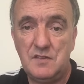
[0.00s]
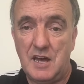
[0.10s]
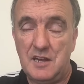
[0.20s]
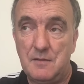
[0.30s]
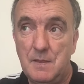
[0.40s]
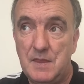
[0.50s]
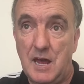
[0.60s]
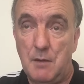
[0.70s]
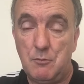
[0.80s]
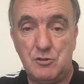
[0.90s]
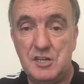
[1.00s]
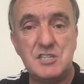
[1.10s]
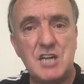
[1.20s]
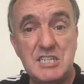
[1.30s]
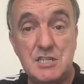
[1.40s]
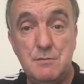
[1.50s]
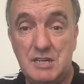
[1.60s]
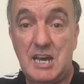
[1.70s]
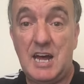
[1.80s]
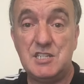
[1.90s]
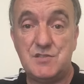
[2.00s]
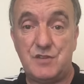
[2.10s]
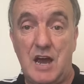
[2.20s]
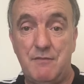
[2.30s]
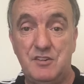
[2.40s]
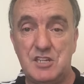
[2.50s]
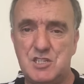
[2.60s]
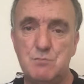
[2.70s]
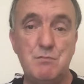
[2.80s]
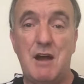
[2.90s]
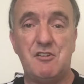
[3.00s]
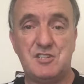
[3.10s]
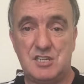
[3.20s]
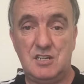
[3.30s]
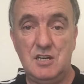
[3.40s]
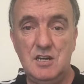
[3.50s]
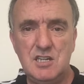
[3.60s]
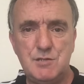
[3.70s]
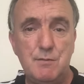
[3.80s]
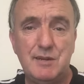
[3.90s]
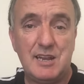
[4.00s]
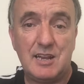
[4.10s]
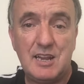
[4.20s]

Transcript: that I'm criticising the McCanns for having the temerity to be middle